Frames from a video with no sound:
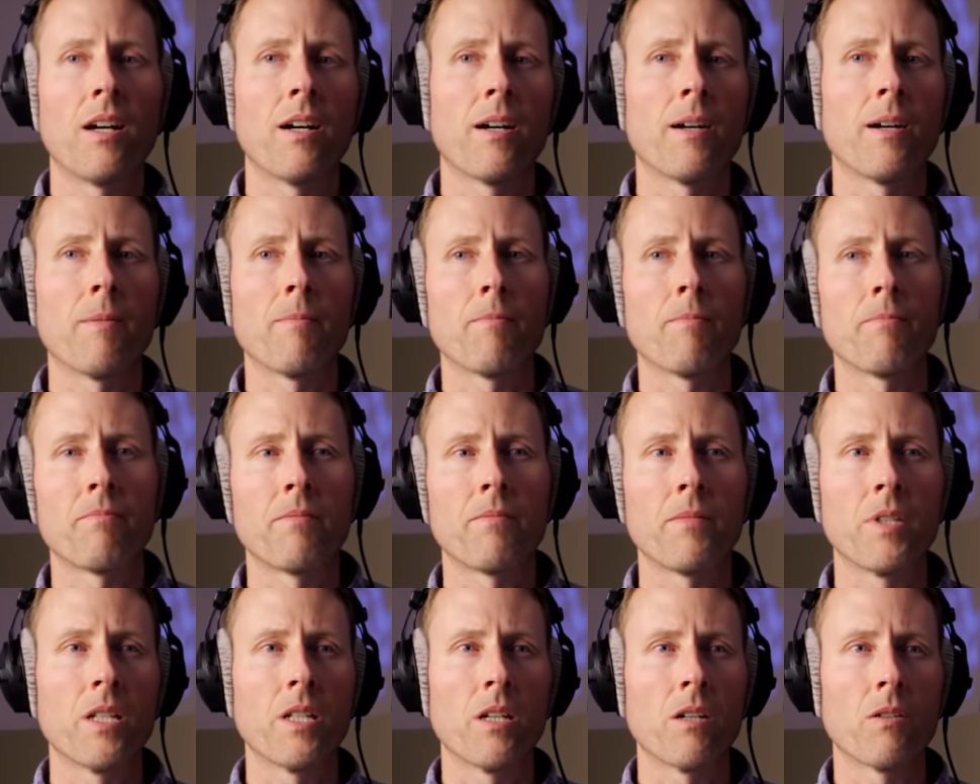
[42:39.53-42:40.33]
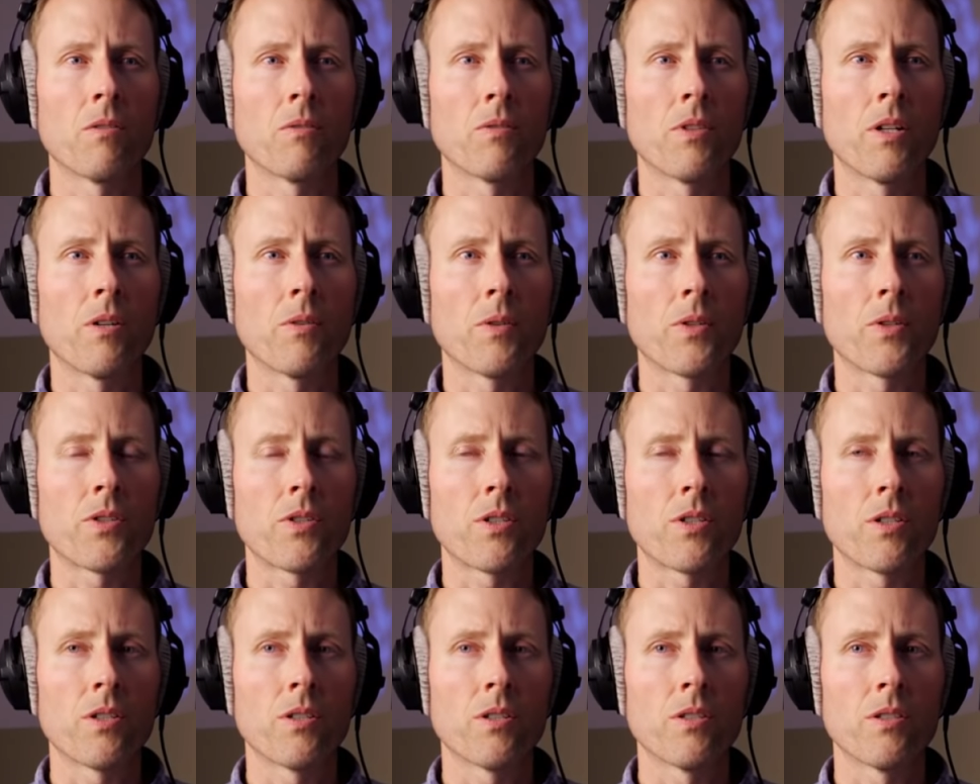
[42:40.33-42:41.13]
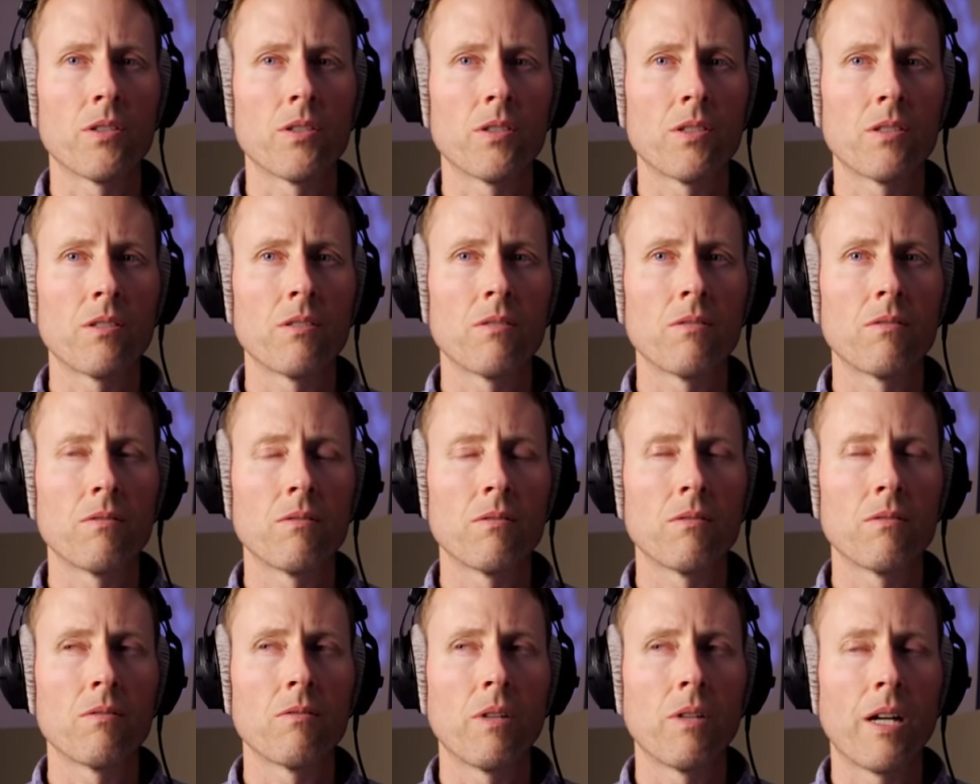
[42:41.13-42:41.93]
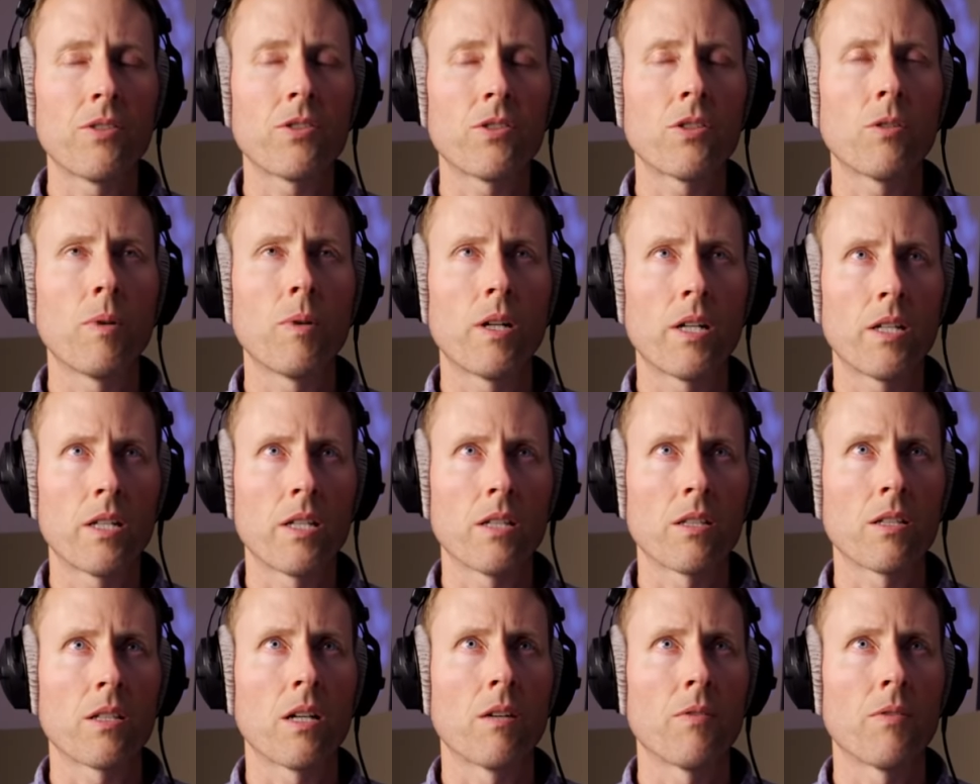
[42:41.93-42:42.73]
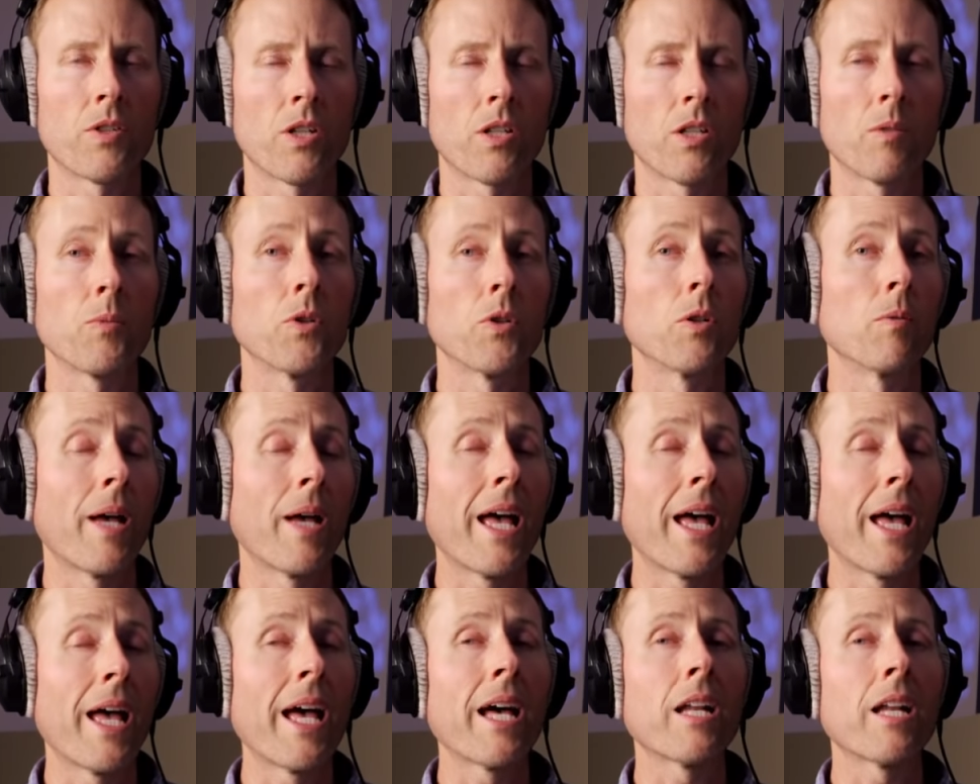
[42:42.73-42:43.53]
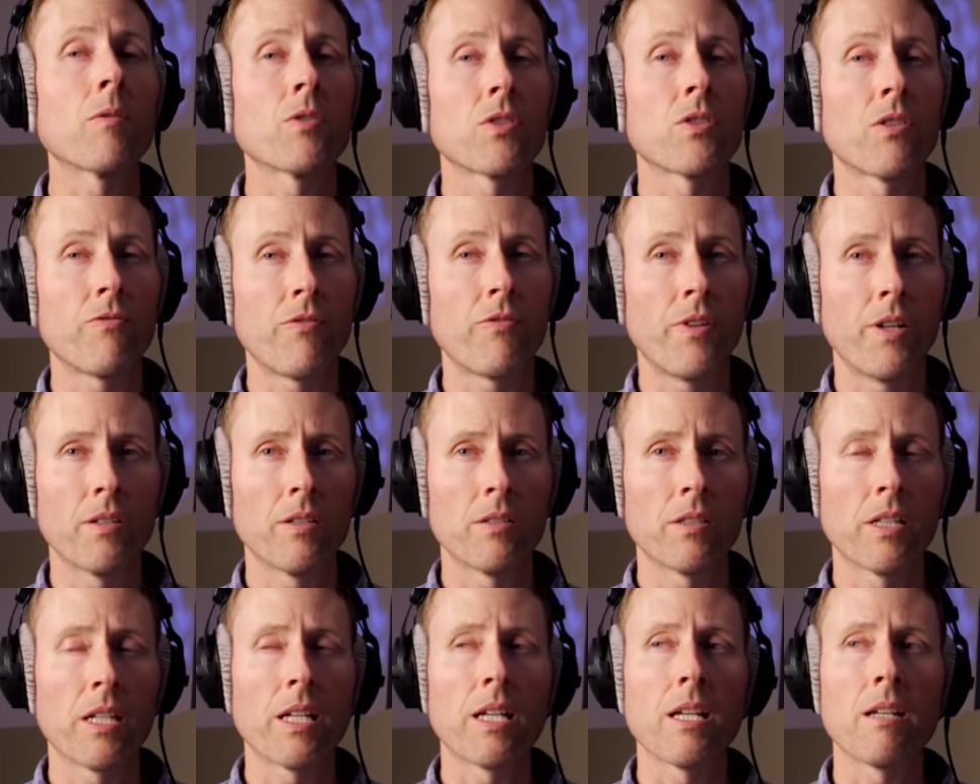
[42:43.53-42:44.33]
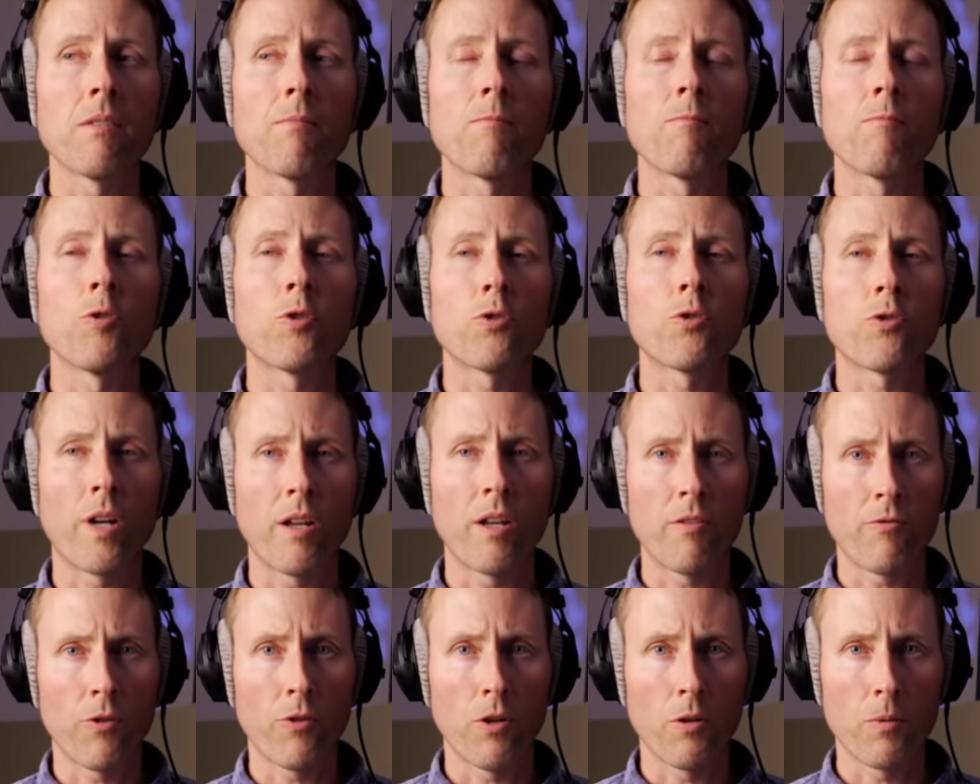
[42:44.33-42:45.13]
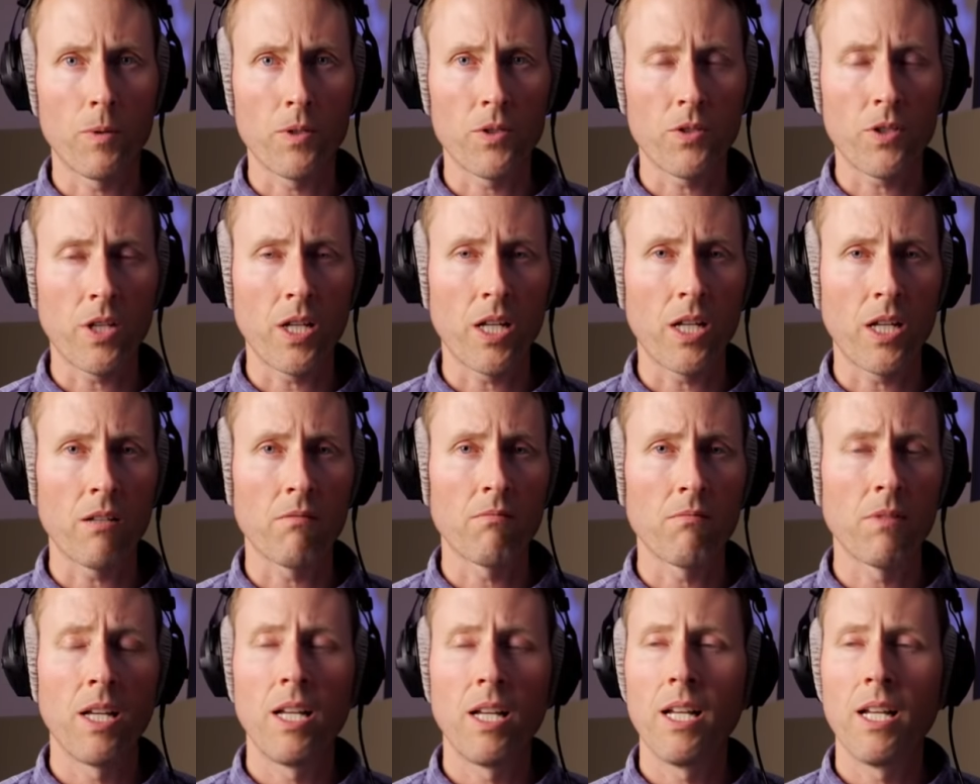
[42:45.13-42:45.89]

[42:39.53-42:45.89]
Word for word: Um, you know, there was still, I still wanted to get the coverage on the boom, and it was a fairly straightforward scene.